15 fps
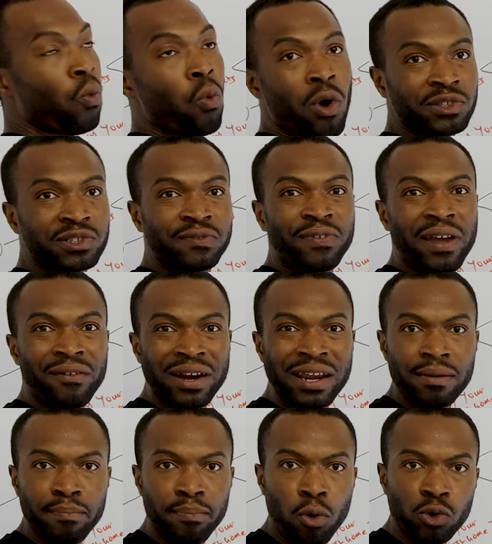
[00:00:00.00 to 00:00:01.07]
what's very
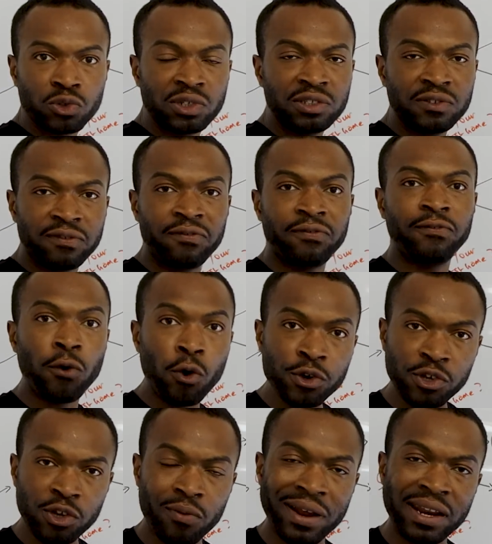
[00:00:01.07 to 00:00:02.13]
important for
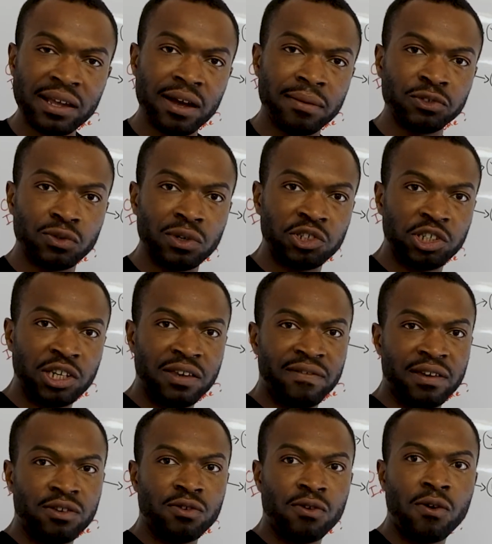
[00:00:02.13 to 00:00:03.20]
you when it comes to
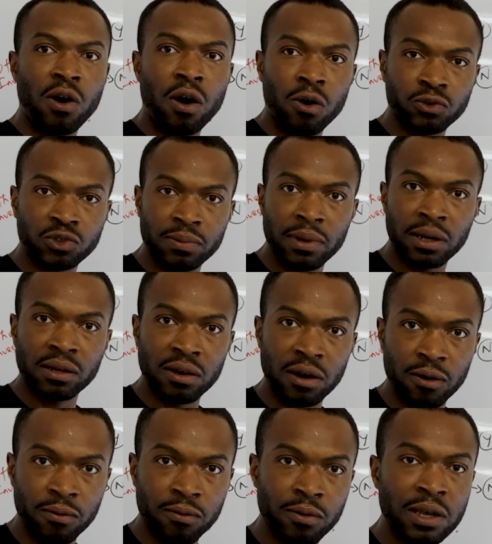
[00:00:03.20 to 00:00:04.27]
achieving your ultimate
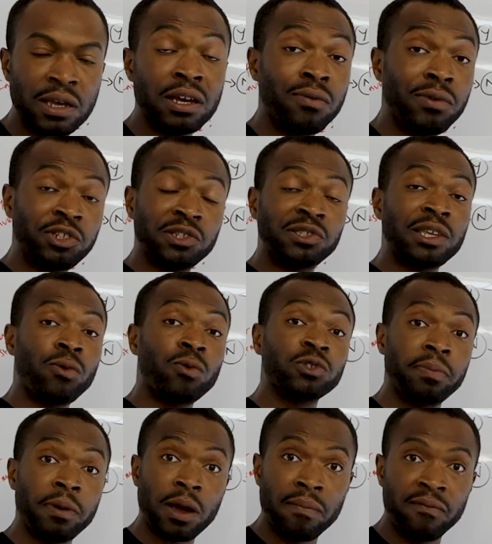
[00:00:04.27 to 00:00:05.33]
goal, which is that you want
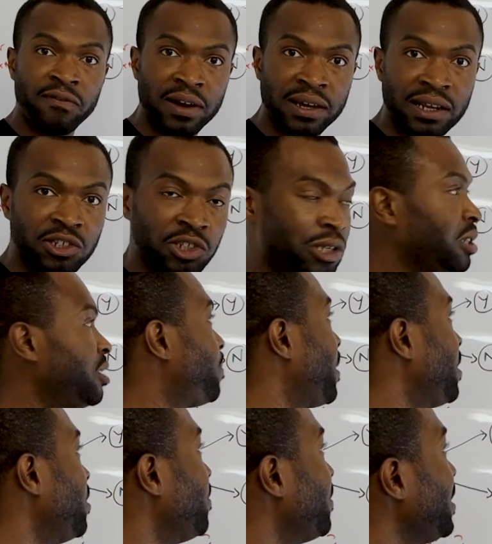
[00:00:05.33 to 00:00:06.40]
to become financially
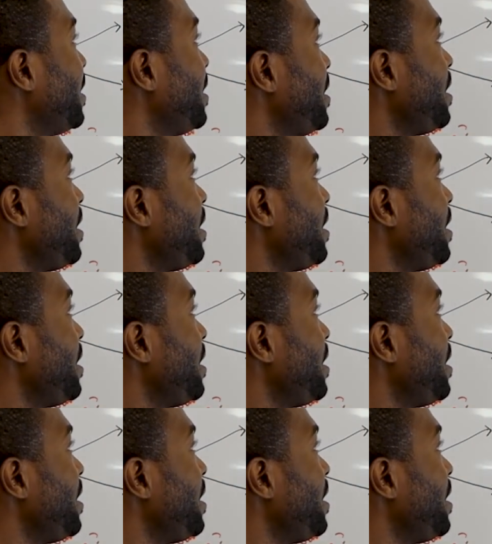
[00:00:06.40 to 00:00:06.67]
independent?